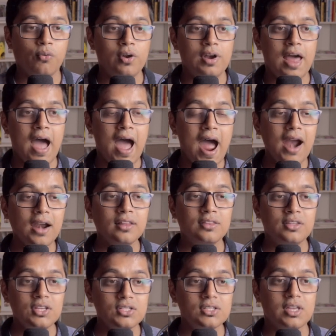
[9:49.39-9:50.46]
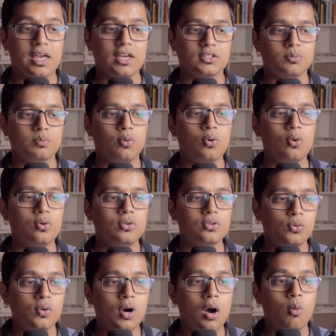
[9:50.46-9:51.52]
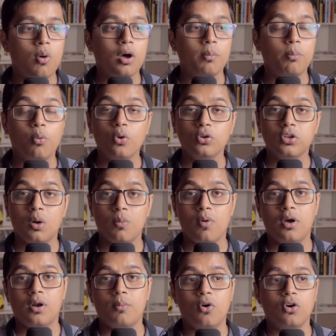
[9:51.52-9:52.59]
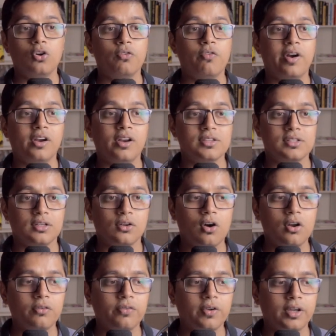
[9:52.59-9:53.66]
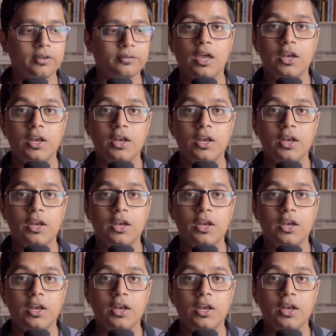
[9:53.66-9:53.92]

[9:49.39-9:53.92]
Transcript: We'll add this export to our both of our module federation config.